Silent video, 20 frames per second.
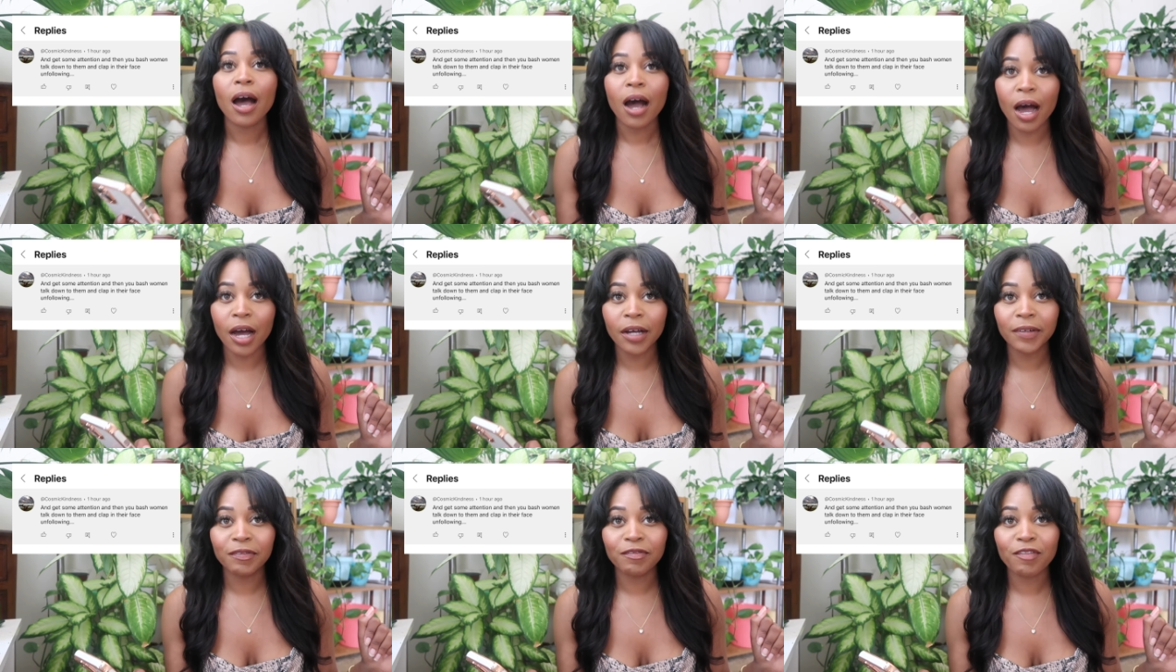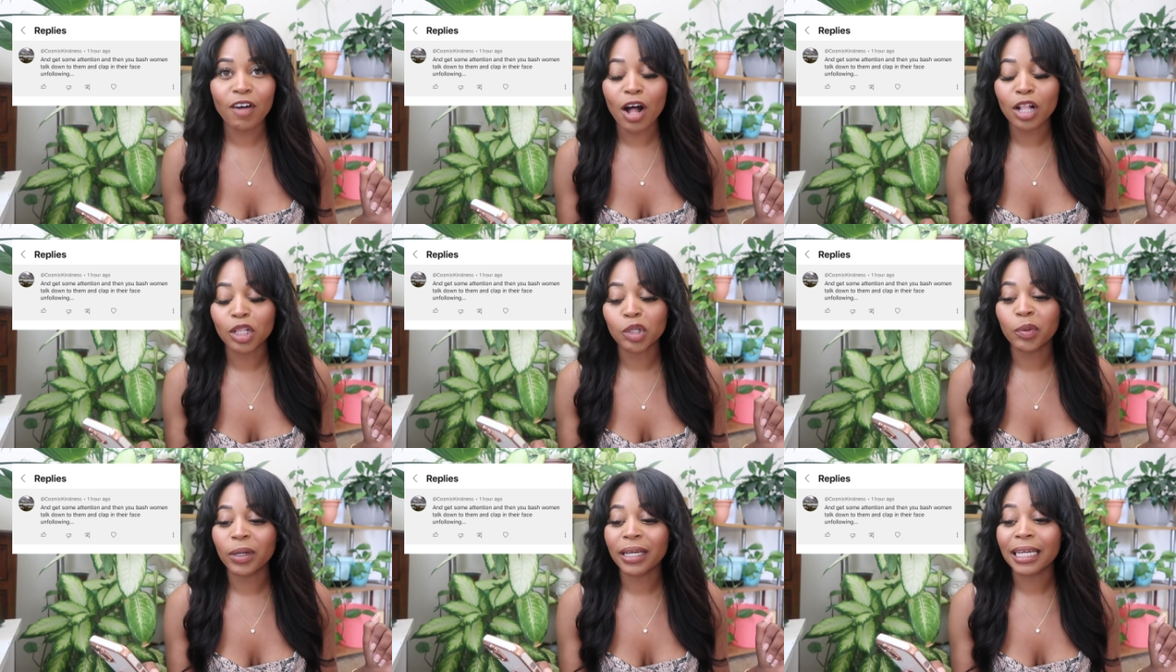
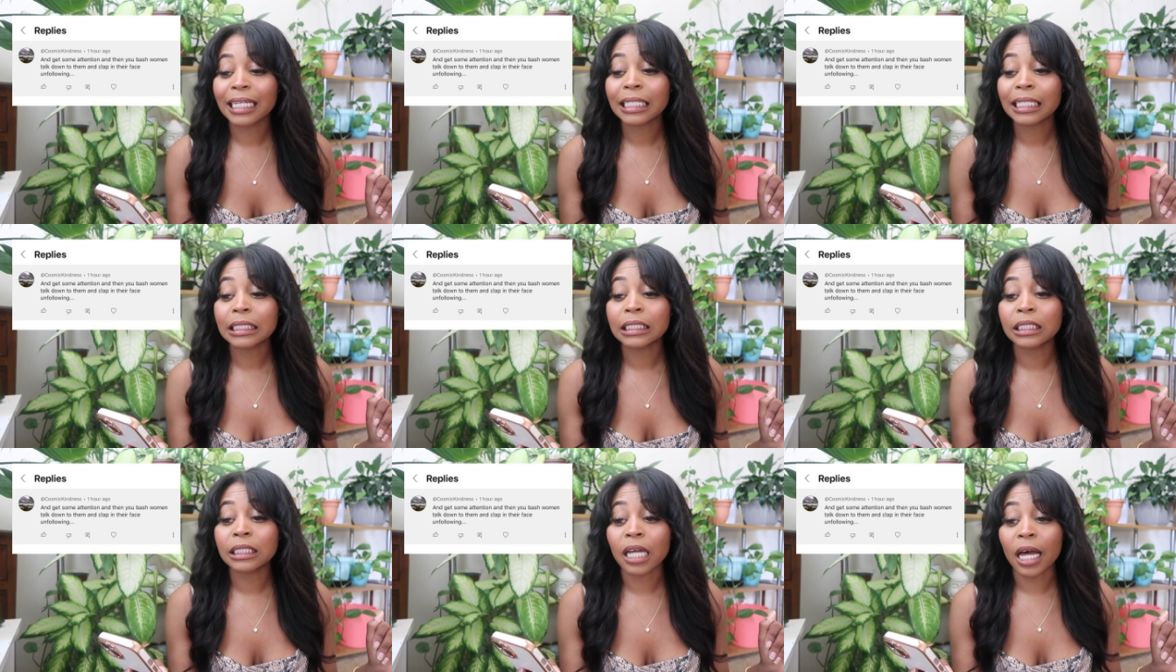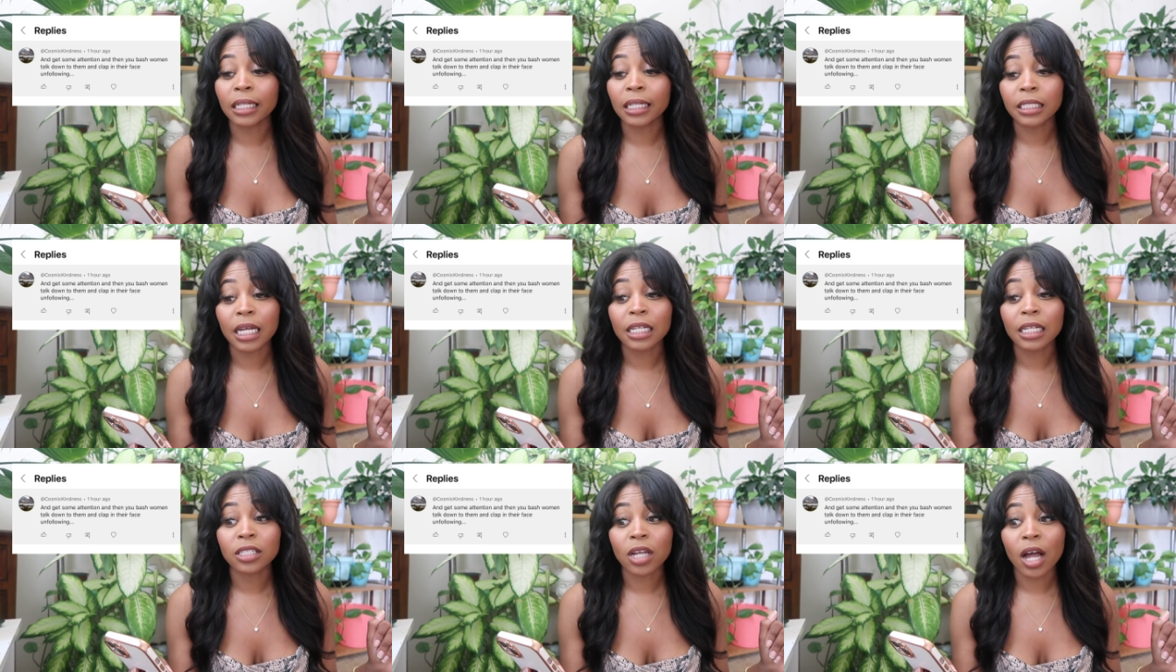unfollowing,
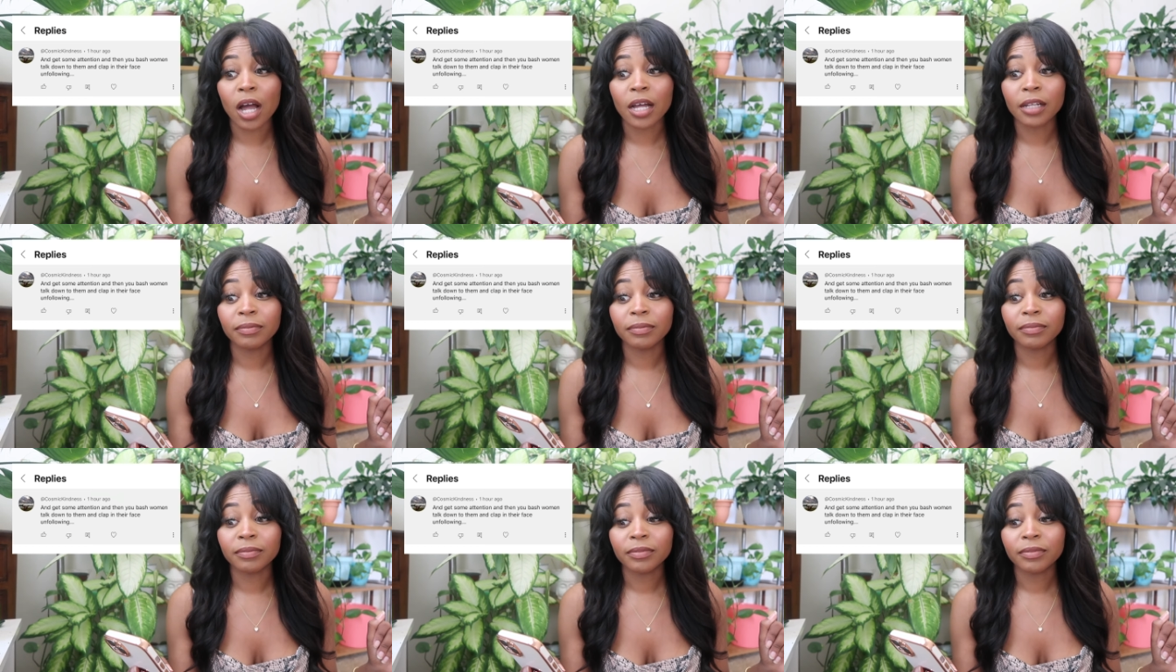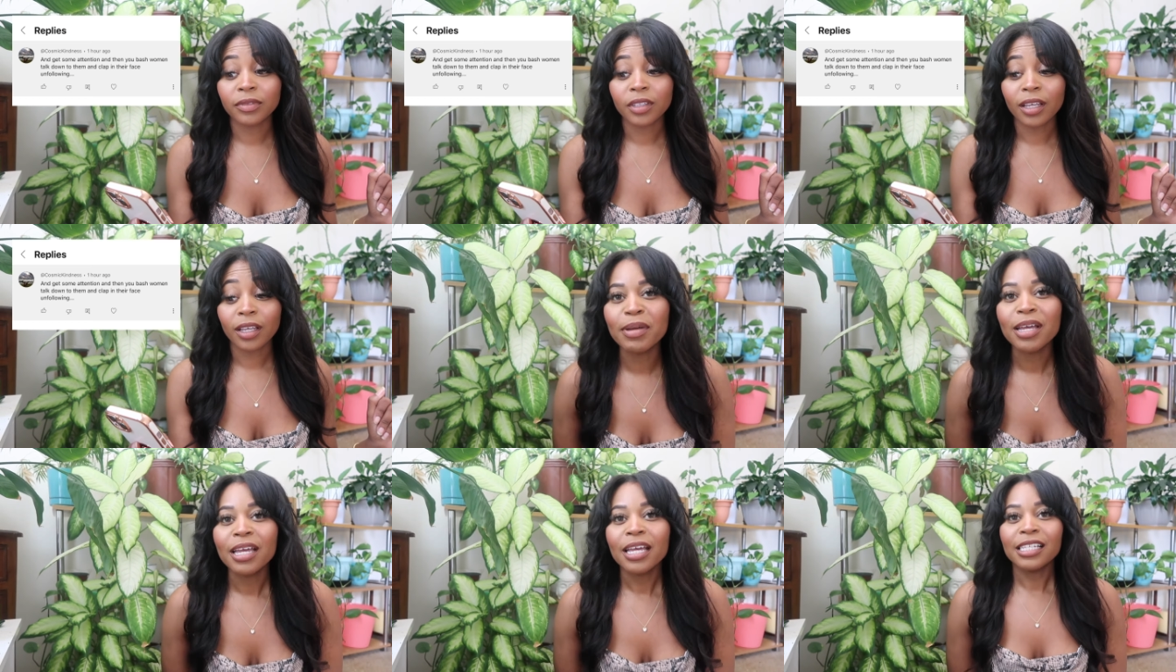
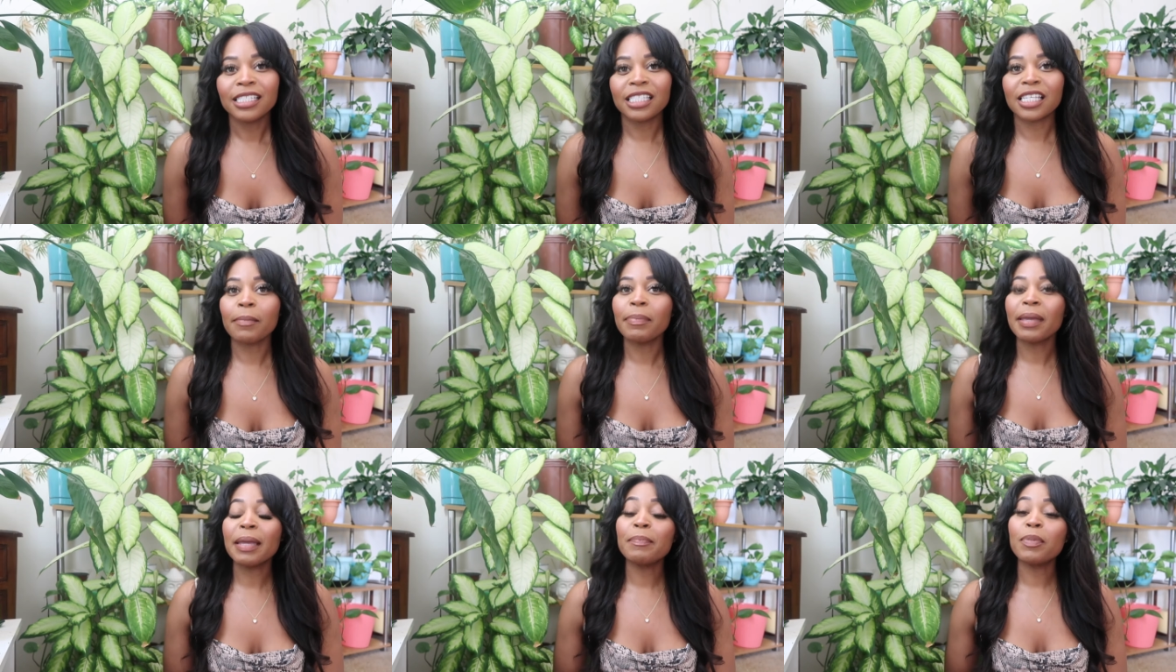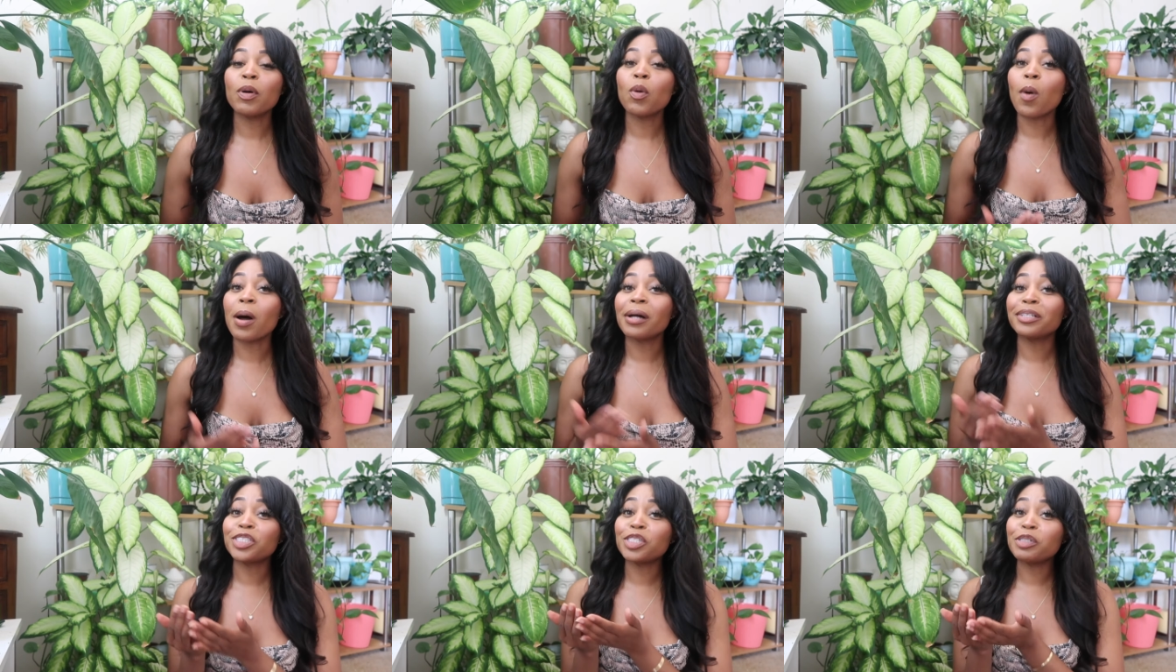Some people
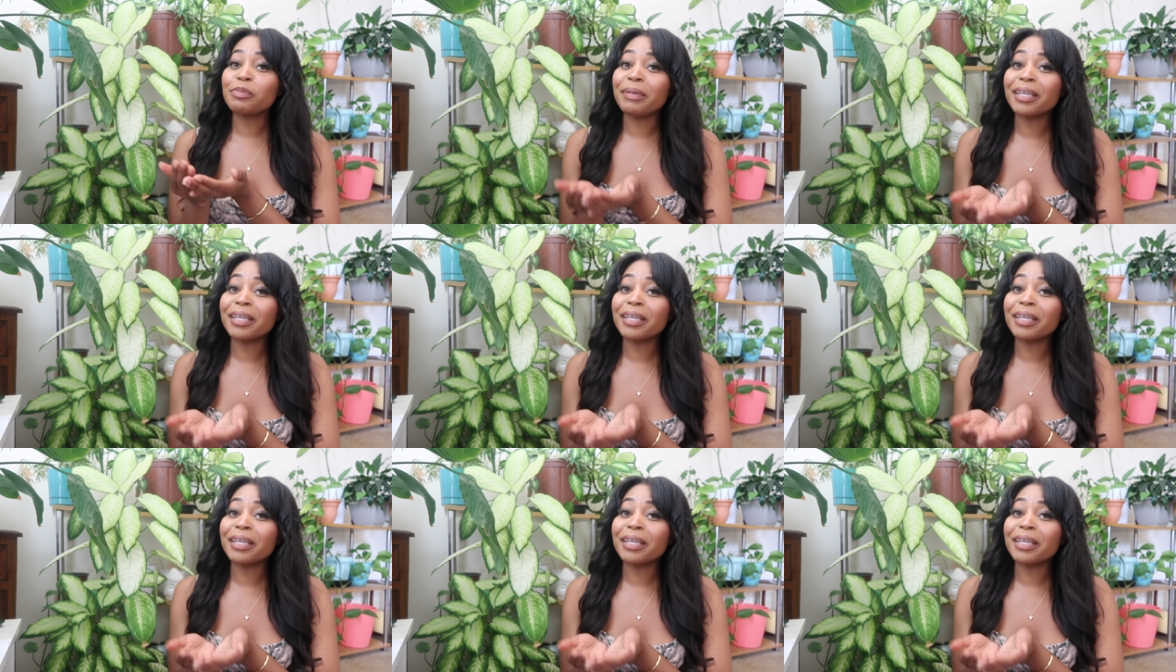want to